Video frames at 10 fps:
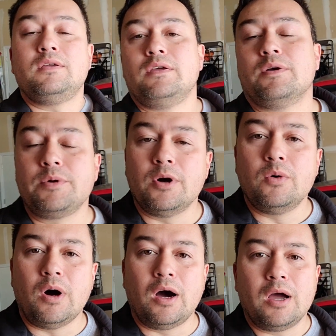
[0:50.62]
here we
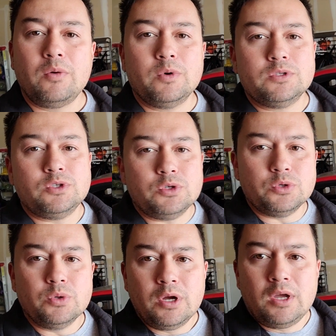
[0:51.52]
go. I will
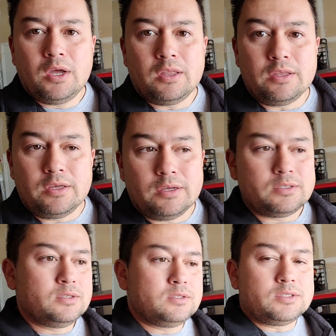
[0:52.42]
do the
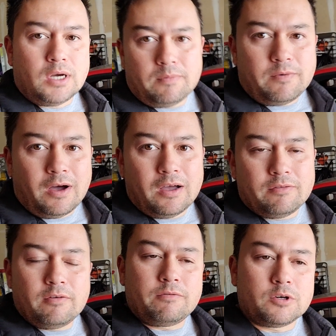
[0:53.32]
top 5
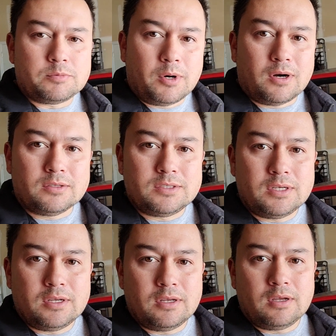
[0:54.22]
first mods
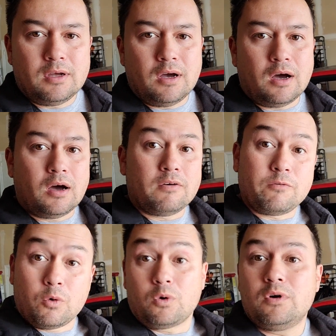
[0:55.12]

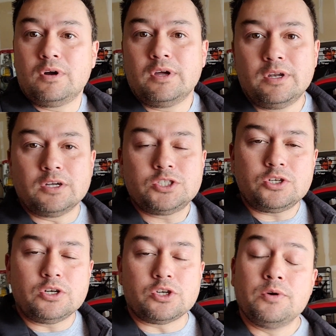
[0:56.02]
for a Dodge
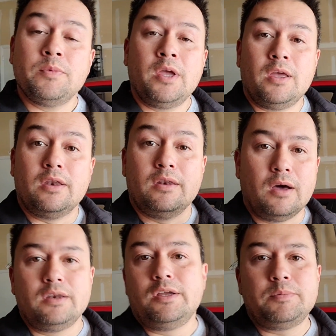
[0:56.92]
Charger.
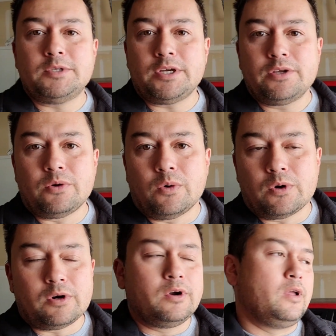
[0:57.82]
Not in any particular
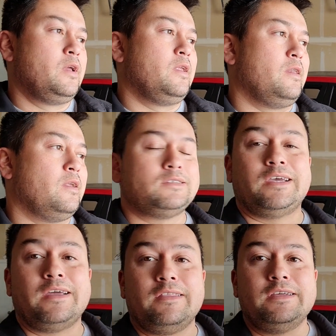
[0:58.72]
order. Not
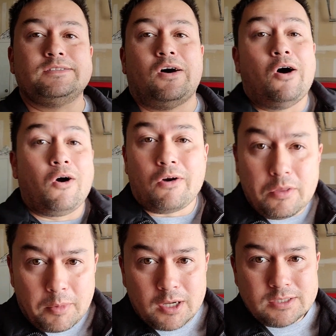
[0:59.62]
saying these are
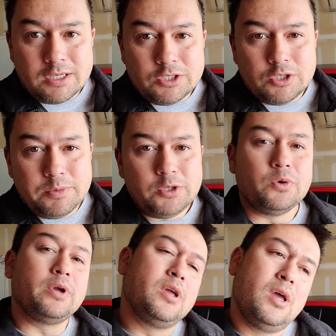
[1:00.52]
the mods that you should be
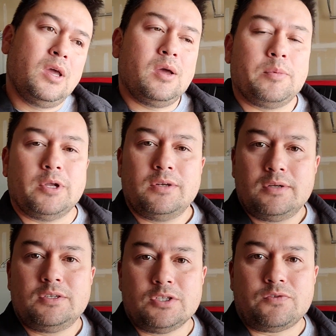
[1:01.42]
doing, but
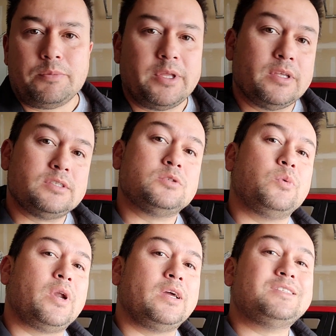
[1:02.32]
just for me, this is
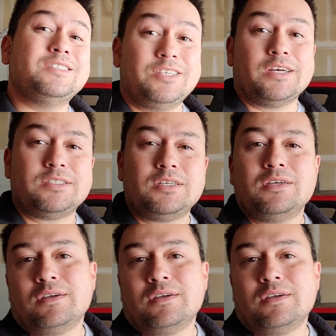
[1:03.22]
what I suggest